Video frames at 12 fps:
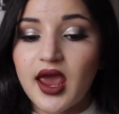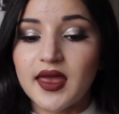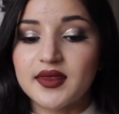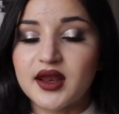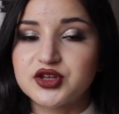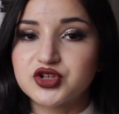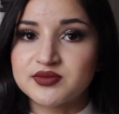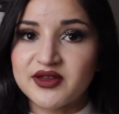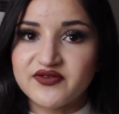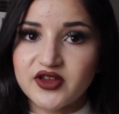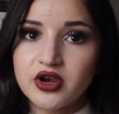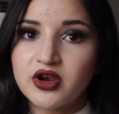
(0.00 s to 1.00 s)
and then I took
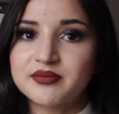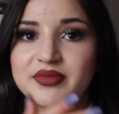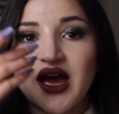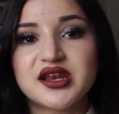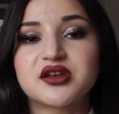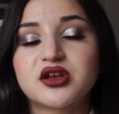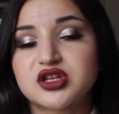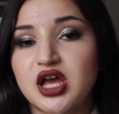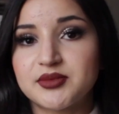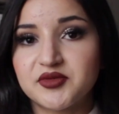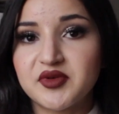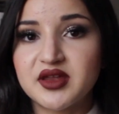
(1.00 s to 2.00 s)
my finger and patted on
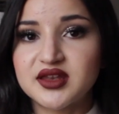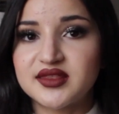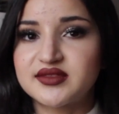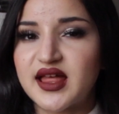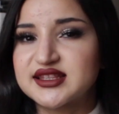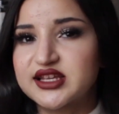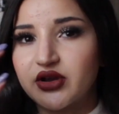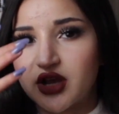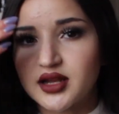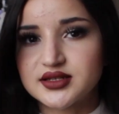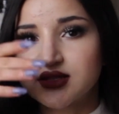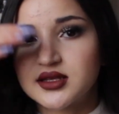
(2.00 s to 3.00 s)
top of it, and that's how I
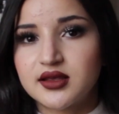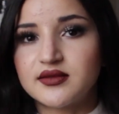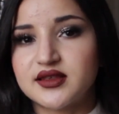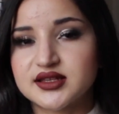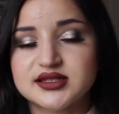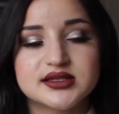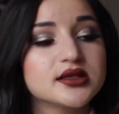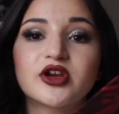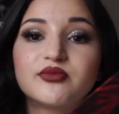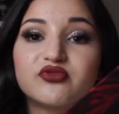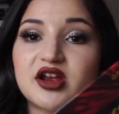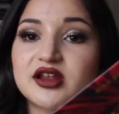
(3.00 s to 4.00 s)
got this
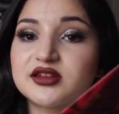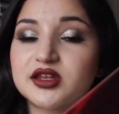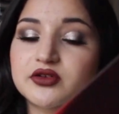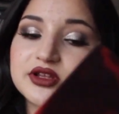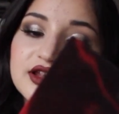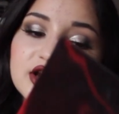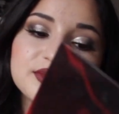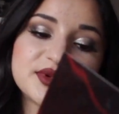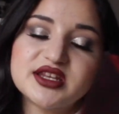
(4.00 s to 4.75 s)
very bright glittery look,